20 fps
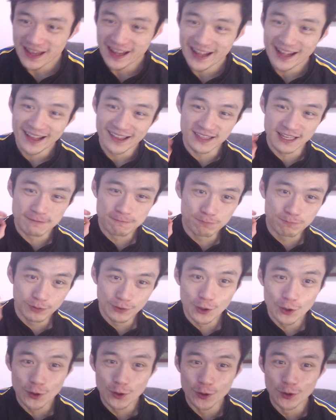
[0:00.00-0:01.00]
the
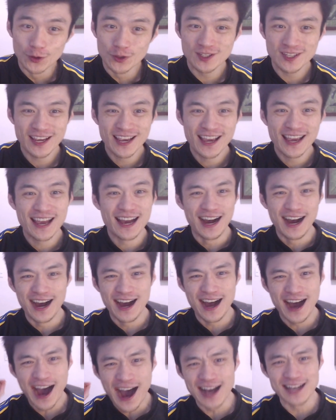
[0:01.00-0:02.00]
Blues
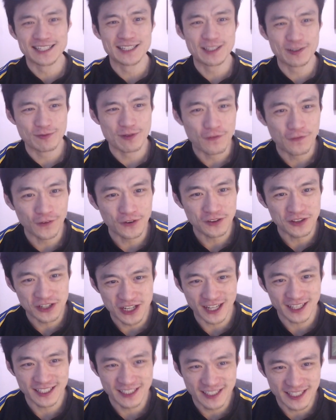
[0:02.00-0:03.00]
asked the referee to
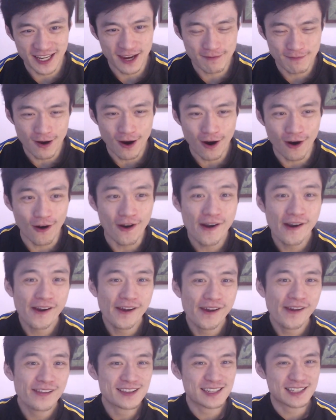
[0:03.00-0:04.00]
check the TMO
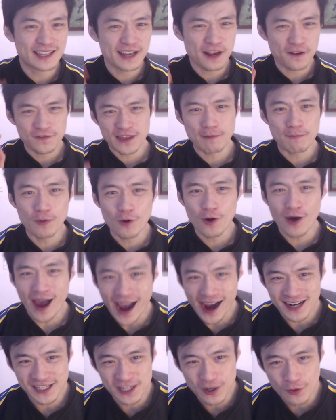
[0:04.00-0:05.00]
to see if that ball
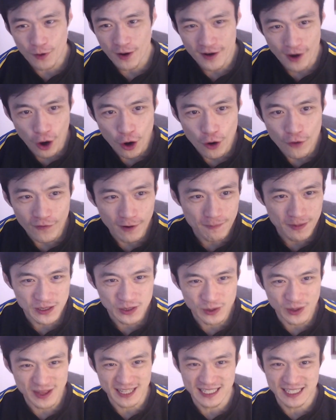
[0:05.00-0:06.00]
actually went over
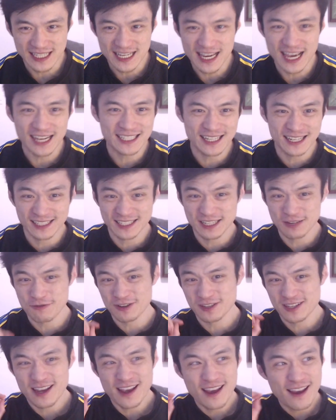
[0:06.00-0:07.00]
between the sticks, because he
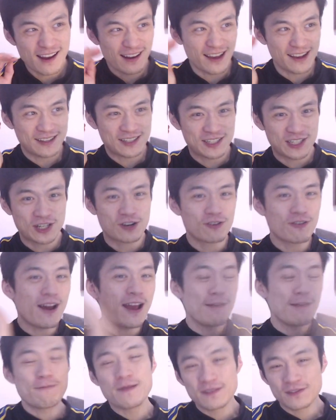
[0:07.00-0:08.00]
was like
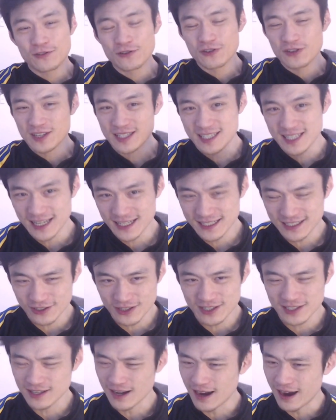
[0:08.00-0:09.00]
scraping through the sticks on the
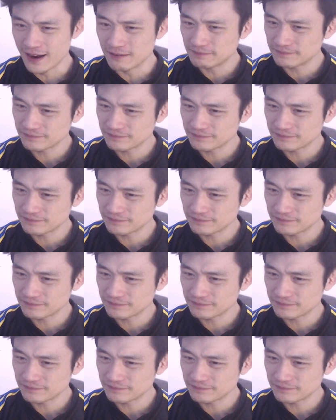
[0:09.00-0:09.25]
side.